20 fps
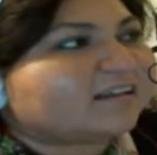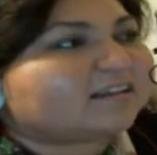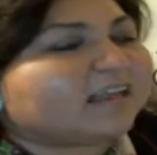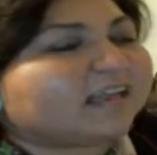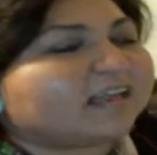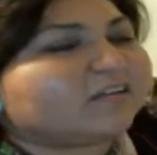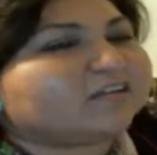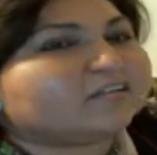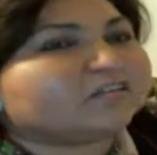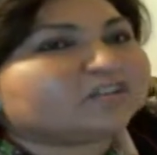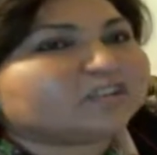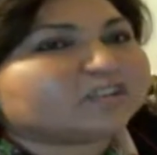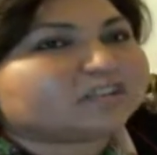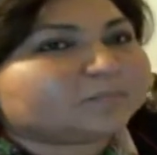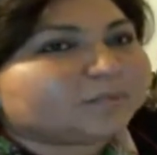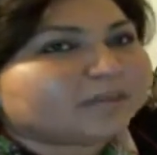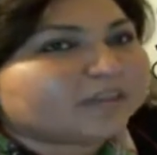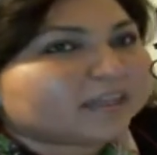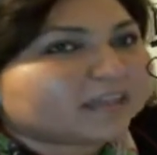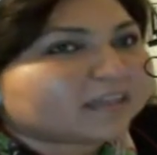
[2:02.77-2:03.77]
that you
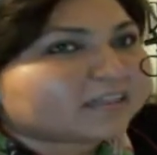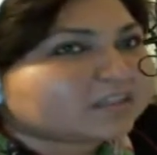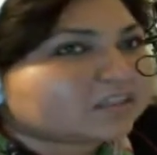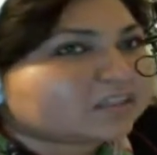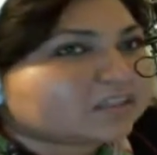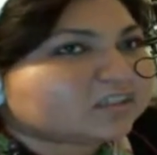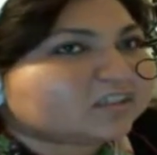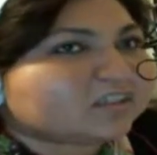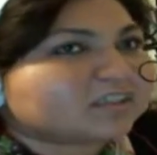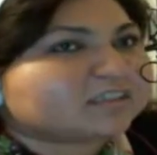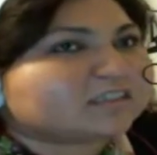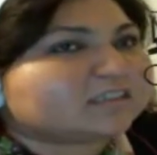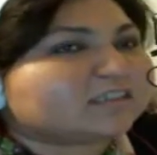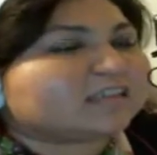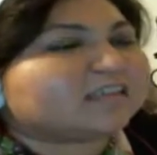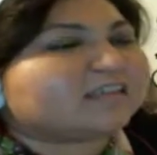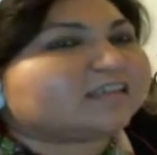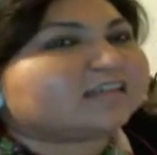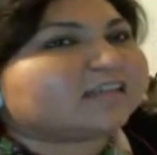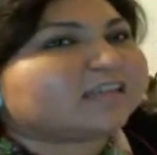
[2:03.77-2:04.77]
just begin to just
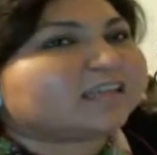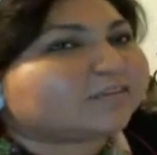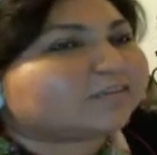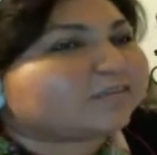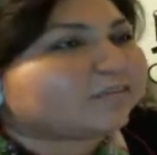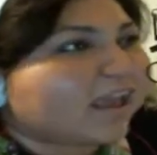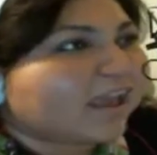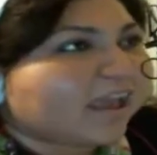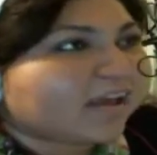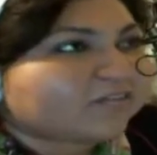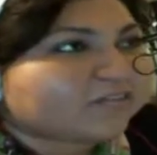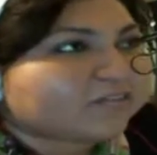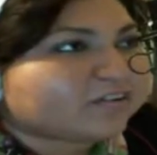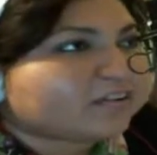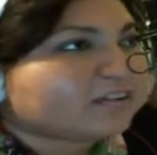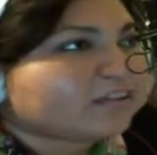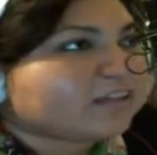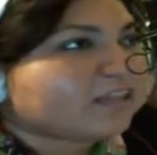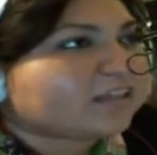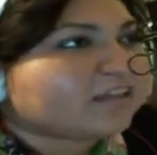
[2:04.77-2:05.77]
give
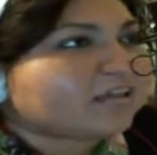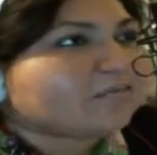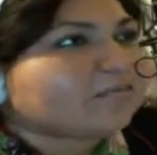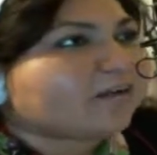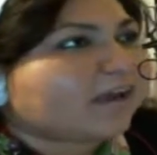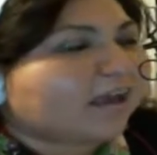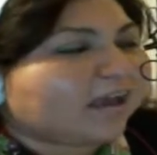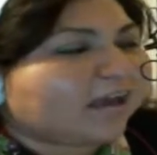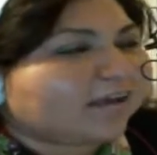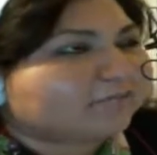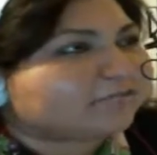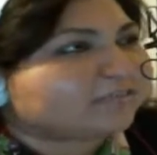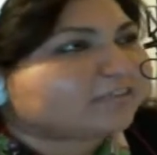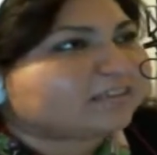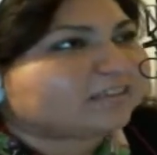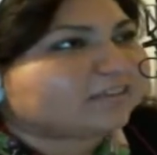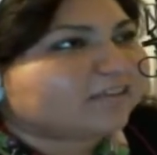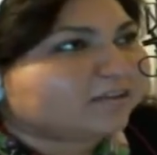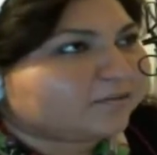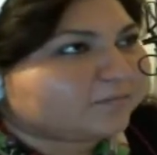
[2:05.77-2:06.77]
everything you have
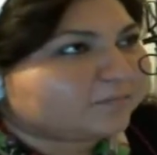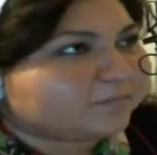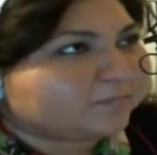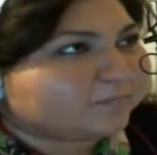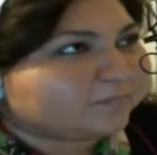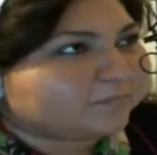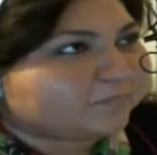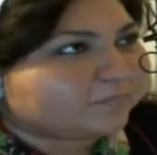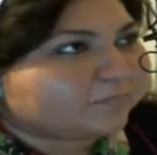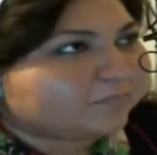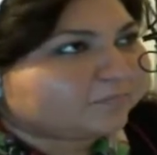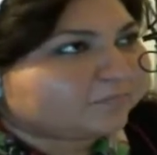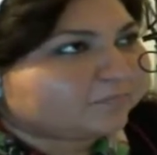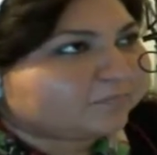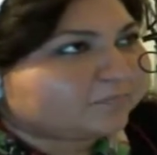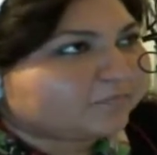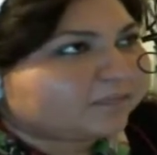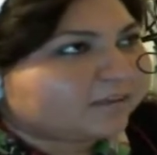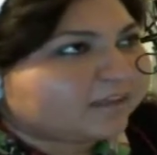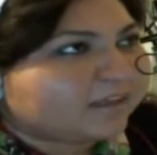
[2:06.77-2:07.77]
to him
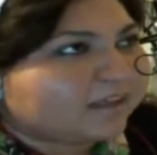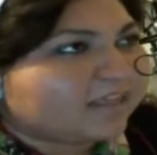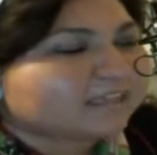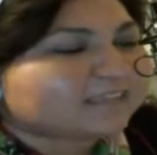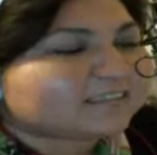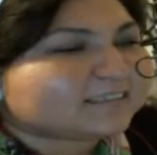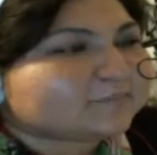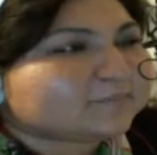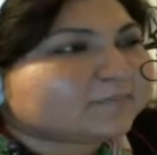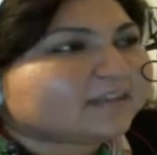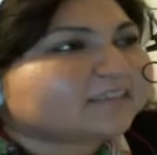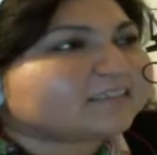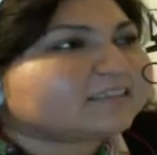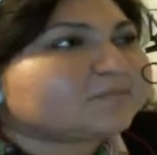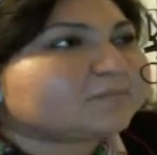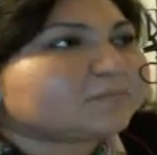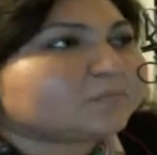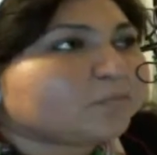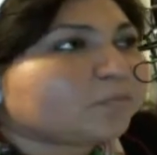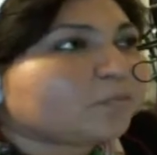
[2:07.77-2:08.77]
it's it's
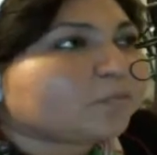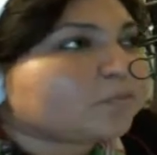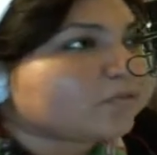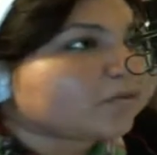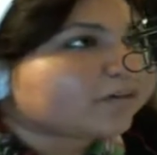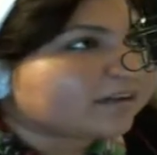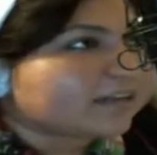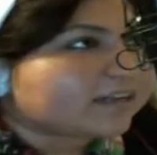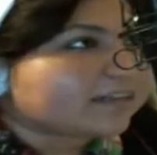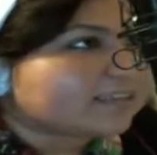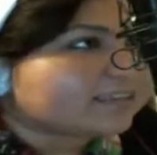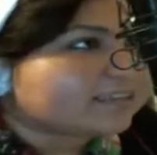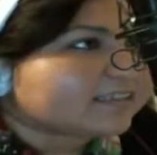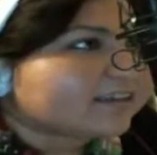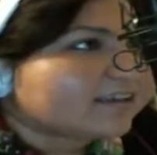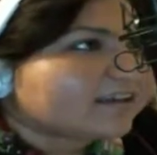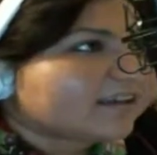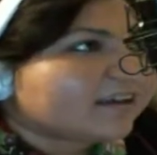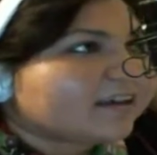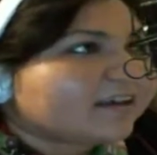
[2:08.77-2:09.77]
important
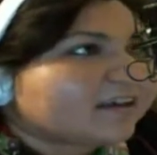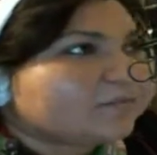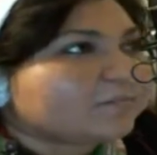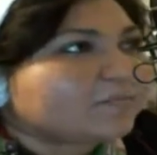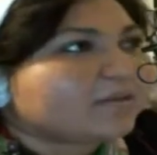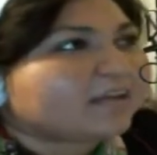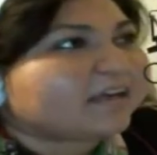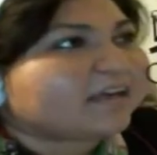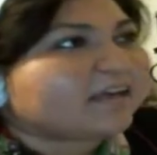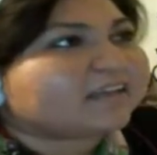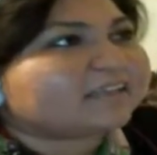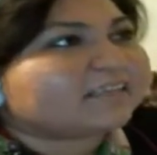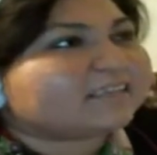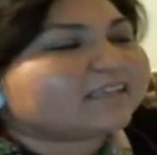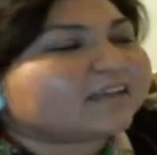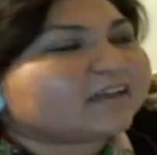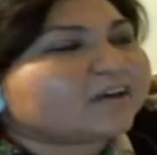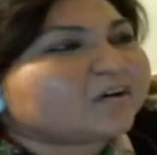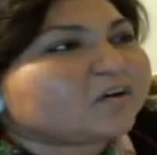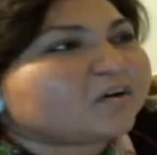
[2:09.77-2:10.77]
because
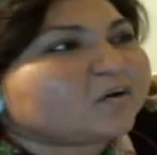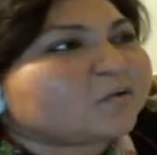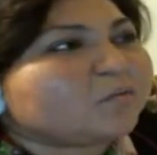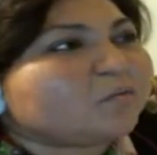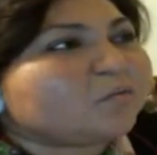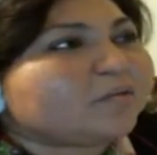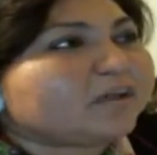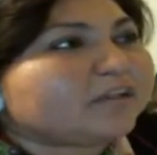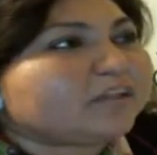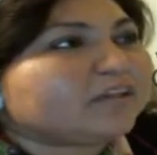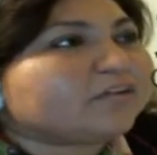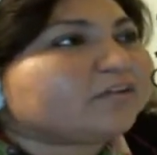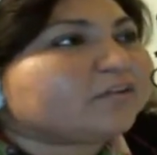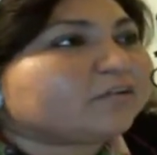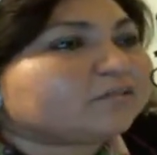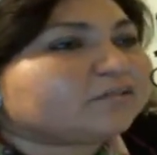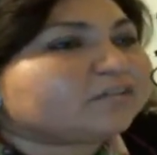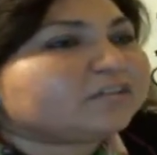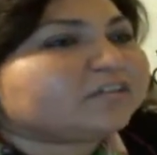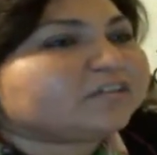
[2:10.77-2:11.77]
when you
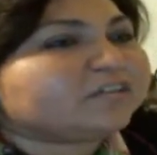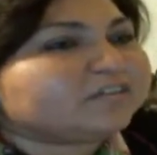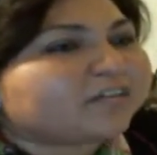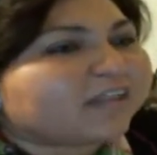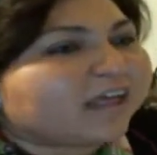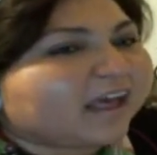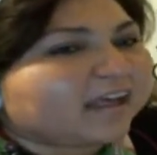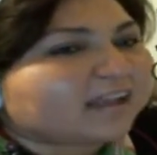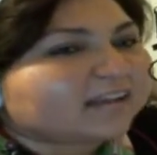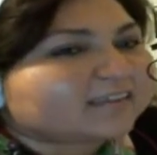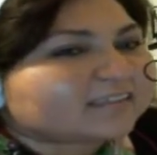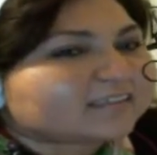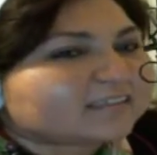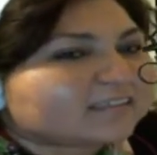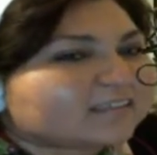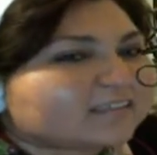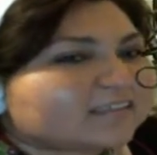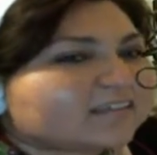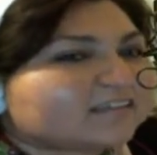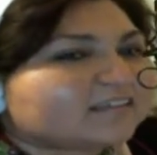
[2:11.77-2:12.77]
don't do that
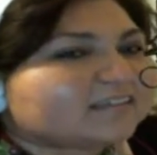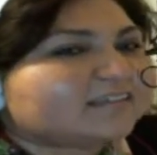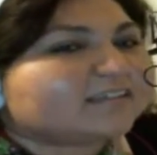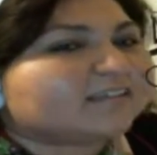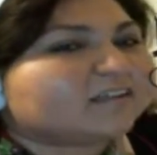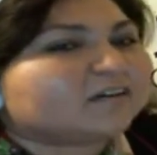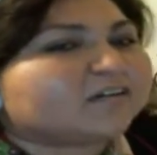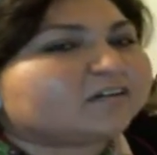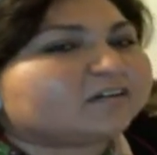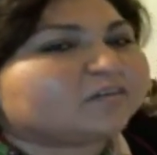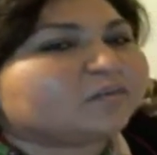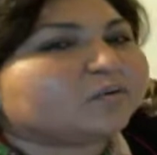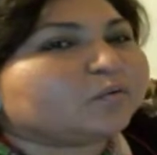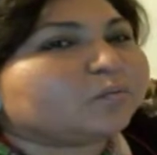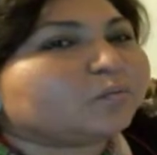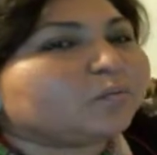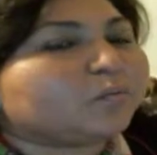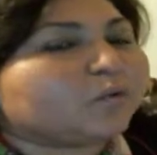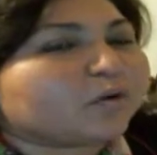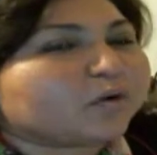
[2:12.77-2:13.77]
the the
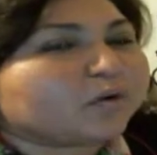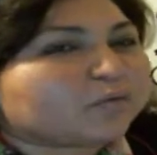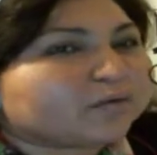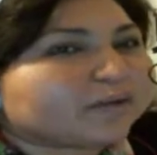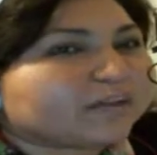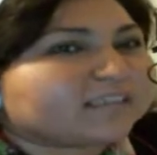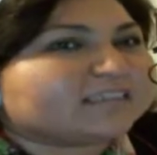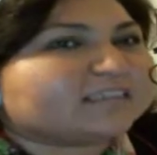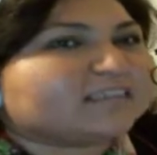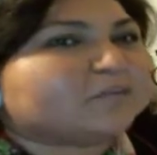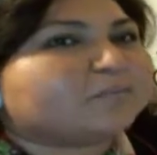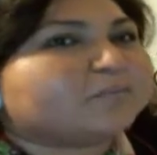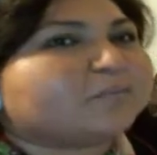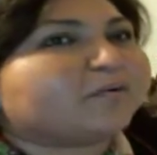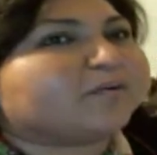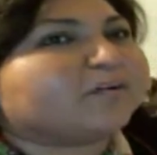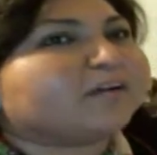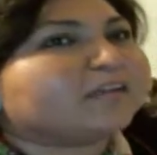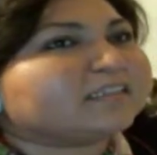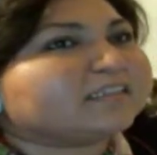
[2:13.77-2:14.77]
worries the
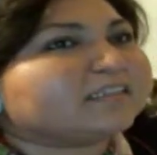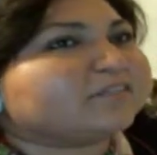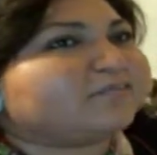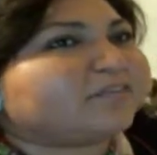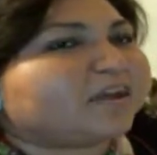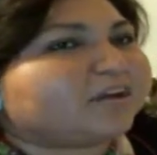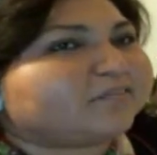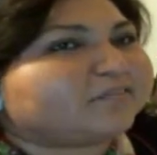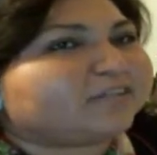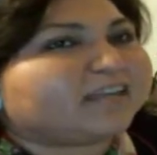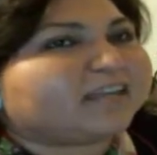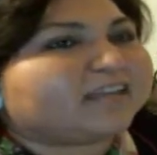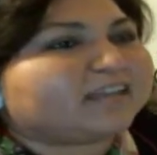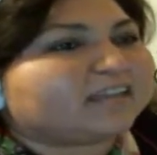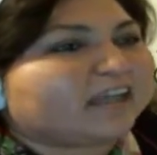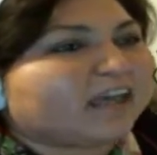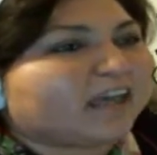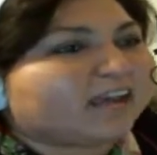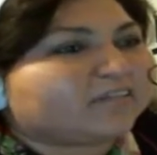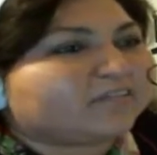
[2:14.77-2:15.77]
burdens of everyday
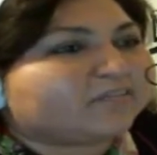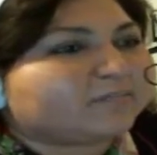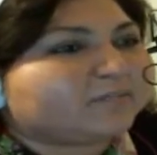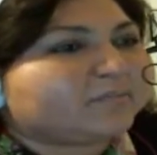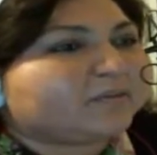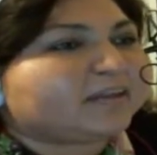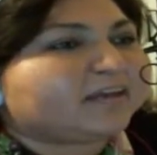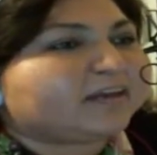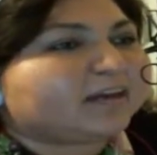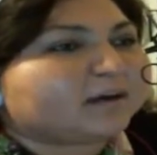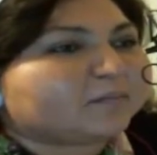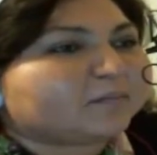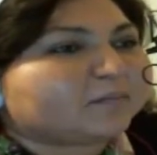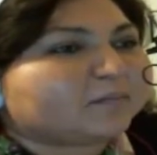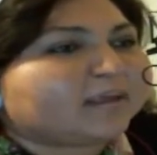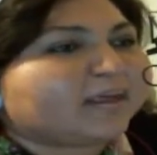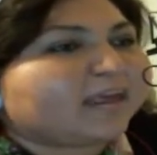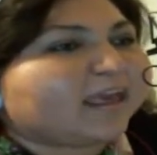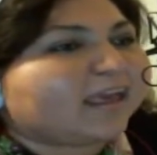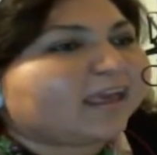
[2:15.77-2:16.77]
life become
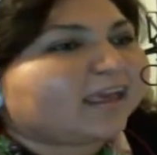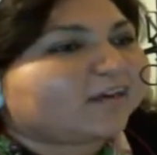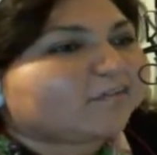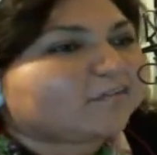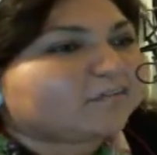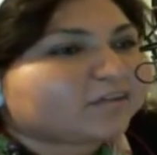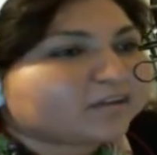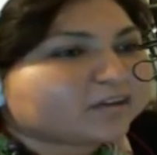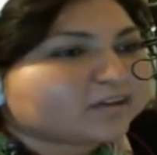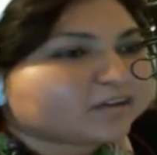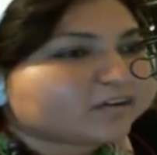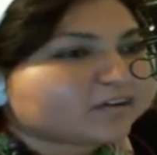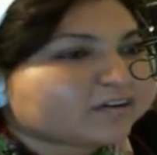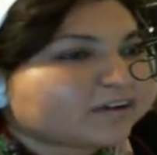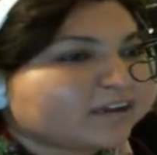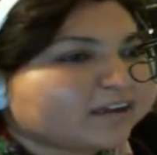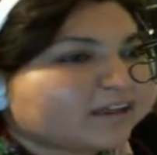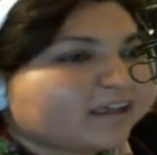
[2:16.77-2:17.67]
heavier